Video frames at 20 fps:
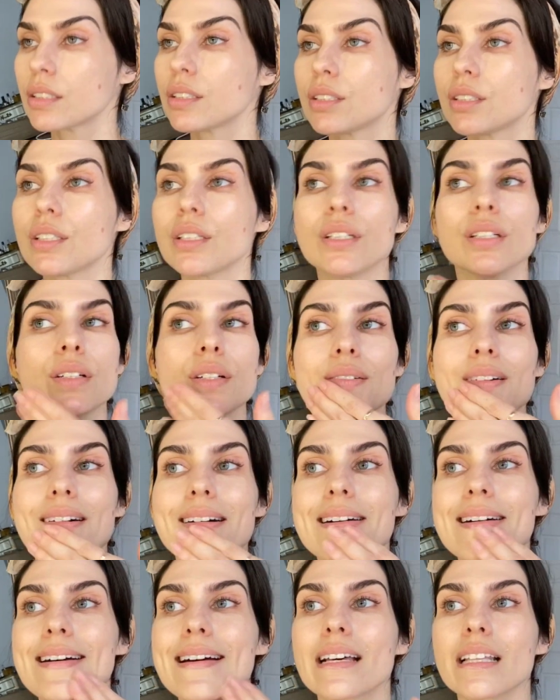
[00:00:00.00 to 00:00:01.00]
to
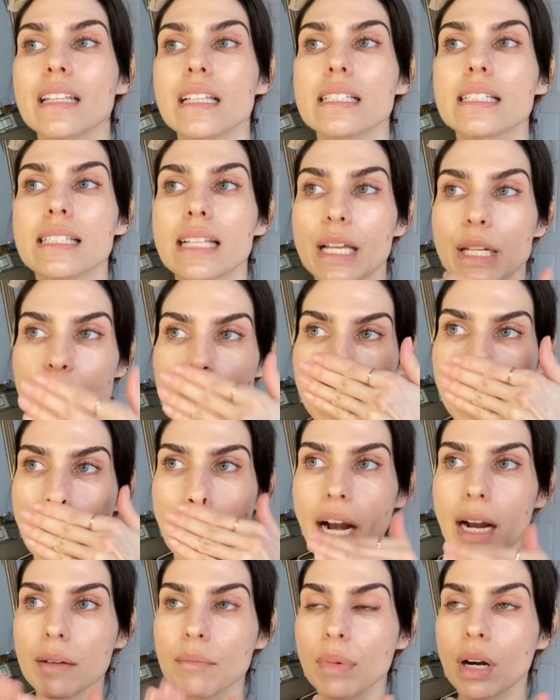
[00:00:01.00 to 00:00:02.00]
the
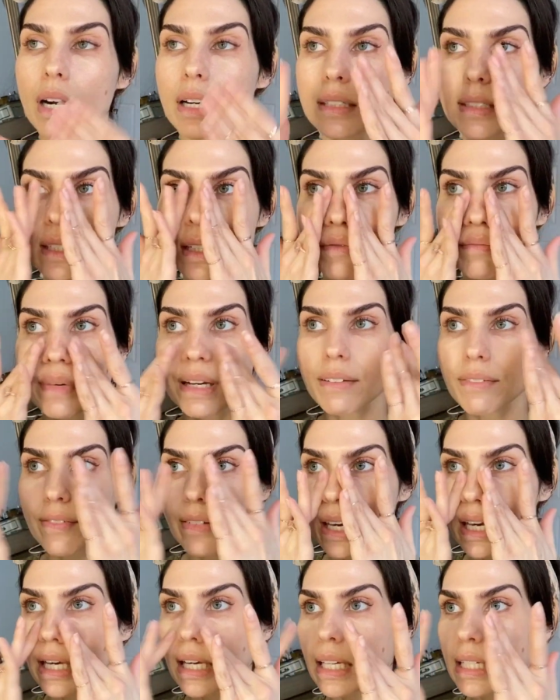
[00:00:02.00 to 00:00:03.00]
center parts of my
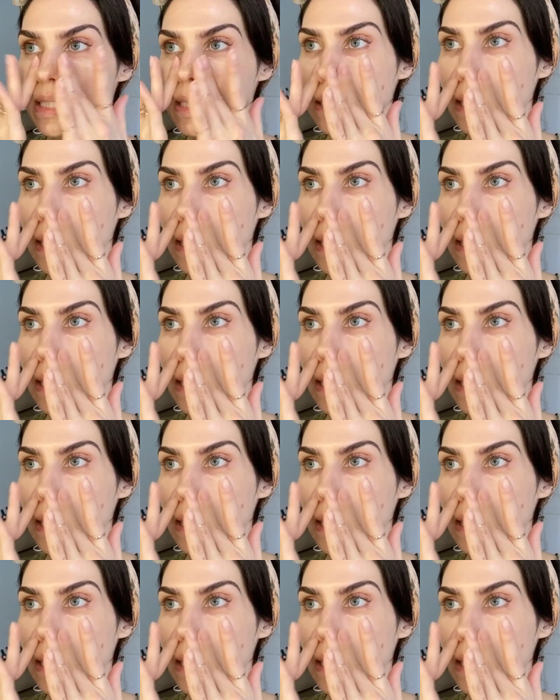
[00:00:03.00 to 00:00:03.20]
face,